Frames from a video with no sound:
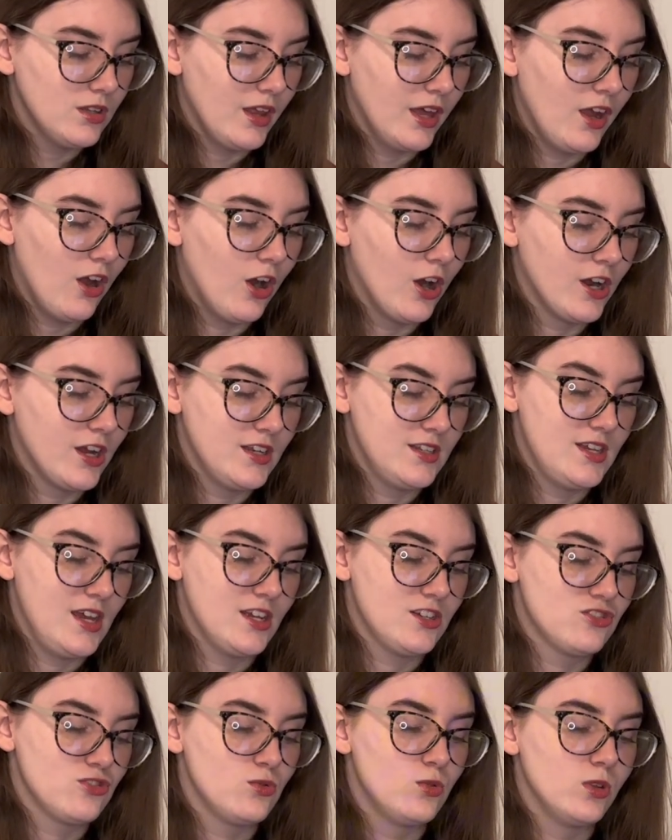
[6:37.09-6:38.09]
like
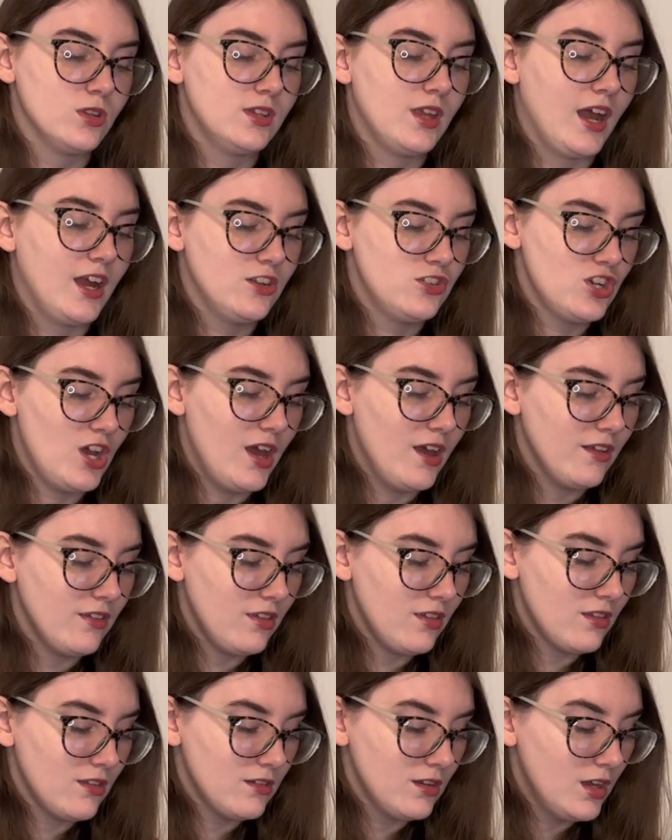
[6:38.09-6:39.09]
Architectural
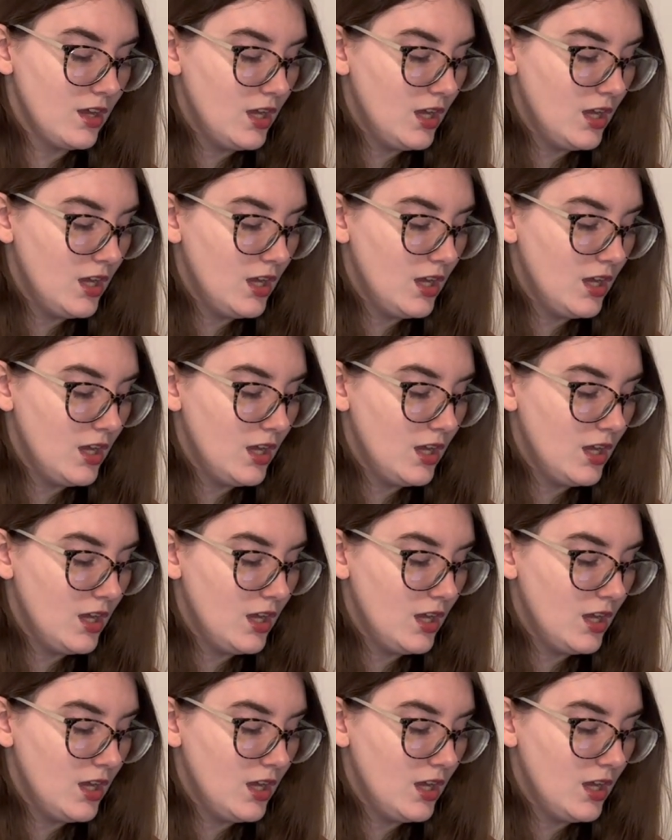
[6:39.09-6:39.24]
Digest.